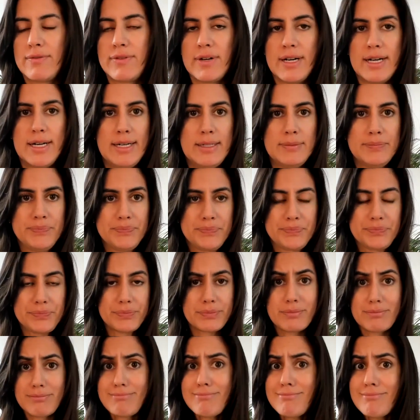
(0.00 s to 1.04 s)
a
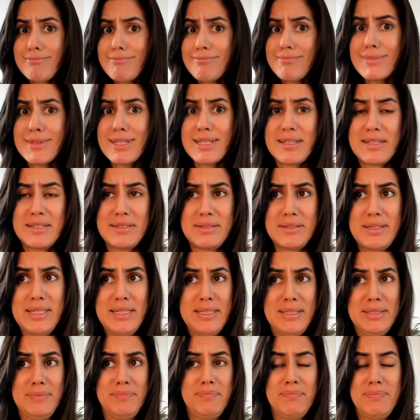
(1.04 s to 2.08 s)

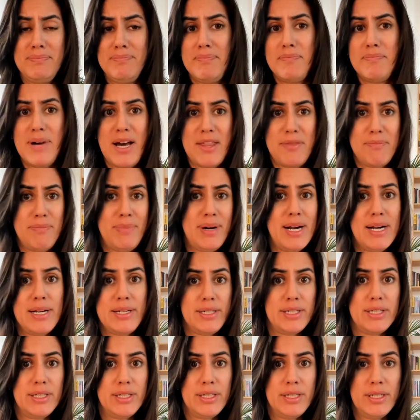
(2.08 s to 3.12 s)
bad
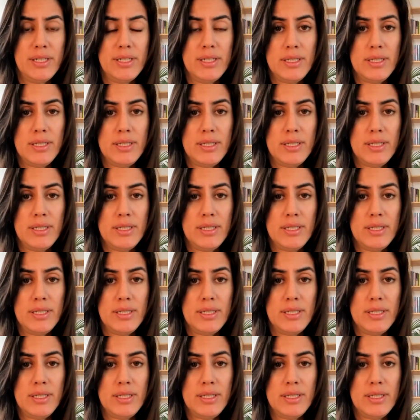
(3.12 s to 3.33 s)
partner,